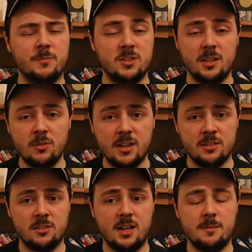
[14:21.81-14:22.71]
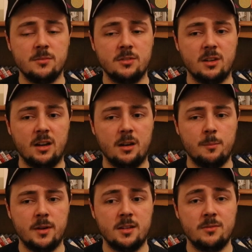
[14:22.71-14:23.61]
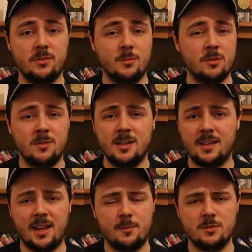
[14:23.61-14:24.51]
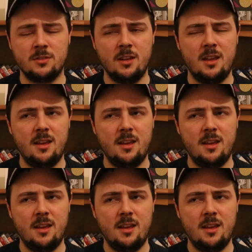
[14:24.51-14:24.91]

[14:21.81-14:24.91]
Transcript: sunrise at times. But it's a film that really captures,